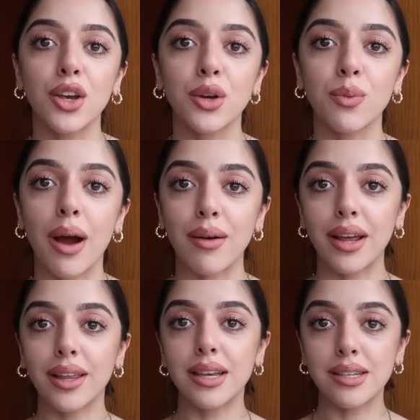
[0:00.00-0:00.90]
You could wear
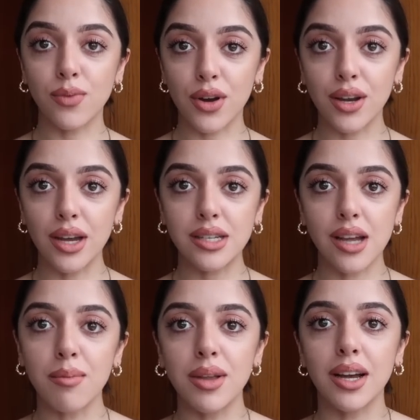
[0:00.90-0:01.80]
it like this for a
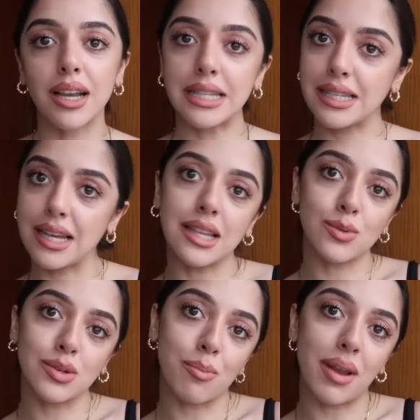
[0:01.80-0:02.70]
nighttime look. Let's say
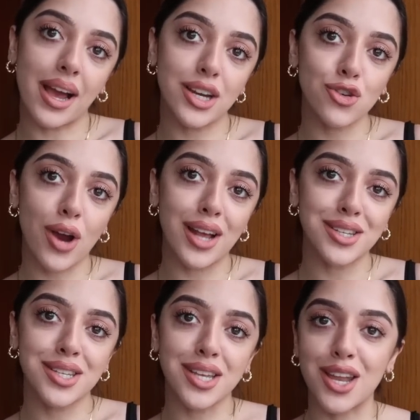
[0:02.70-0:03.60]
this was a black
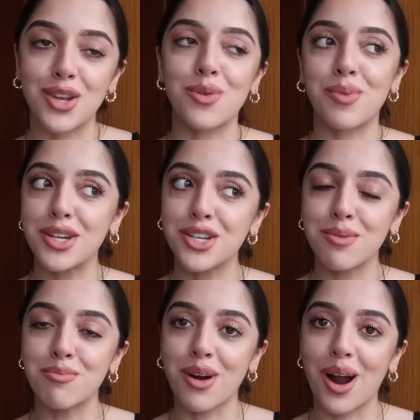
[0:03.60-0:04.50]
dress and not my
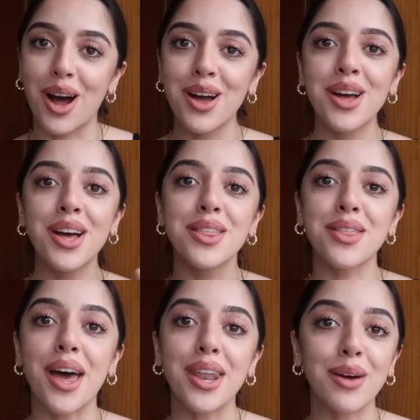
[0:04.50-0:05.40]
gym bra,
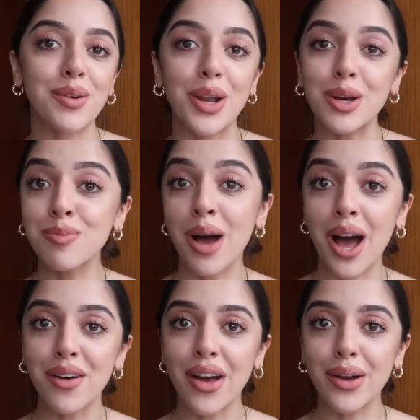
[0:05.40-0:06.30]
then it would look
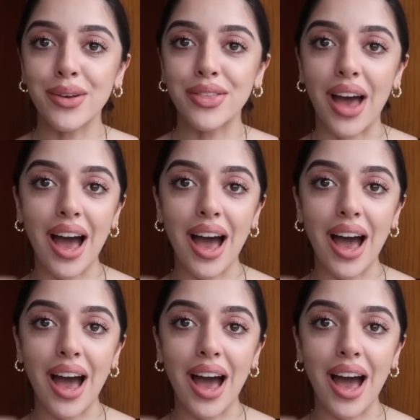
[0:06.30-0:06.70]
perfect with